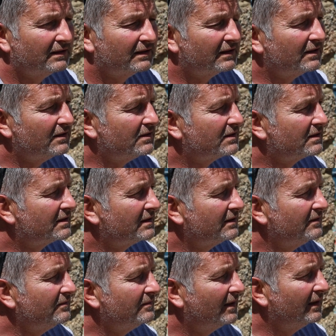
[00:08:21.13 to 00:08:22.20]
They used
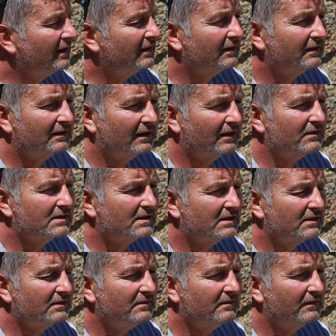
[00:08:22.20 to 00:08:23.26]
to
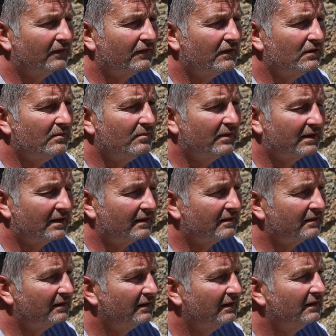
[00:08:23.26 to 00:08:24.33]
do a few with
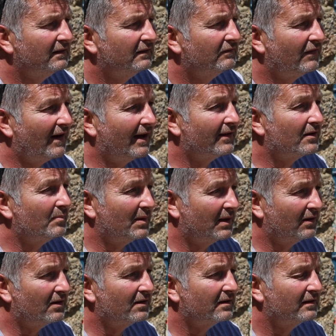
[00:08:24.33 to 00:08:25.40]
their father
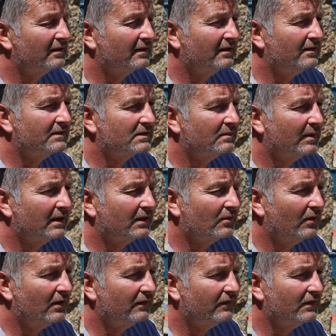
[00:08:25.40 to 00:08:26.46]
Billard. They used to make
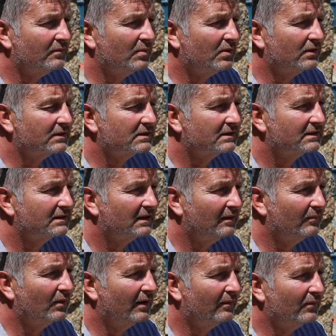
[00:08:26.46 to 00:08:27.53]
quite a few pots
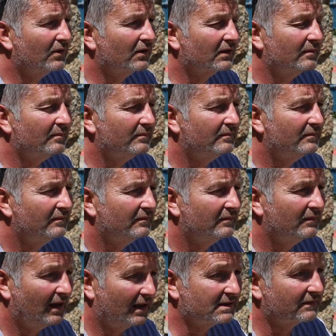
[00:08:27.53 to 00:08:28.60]
and work them
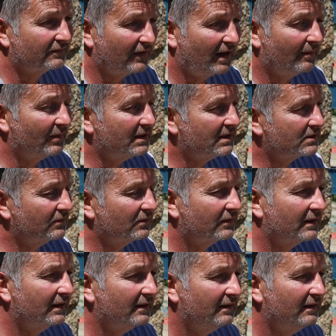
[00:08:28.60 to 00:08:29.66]
as a family sort of
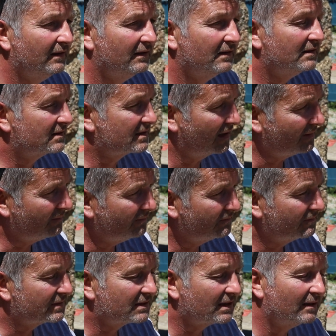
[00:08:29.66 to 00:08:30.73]
thing. Same
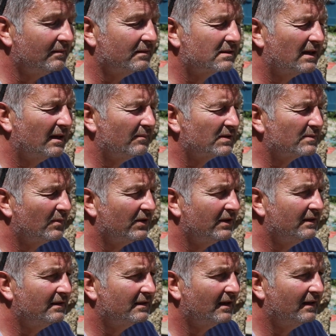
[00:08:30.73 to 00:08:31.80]
as mine
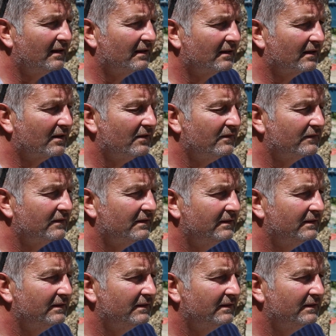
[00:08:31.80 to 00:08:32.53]
down at the Cove.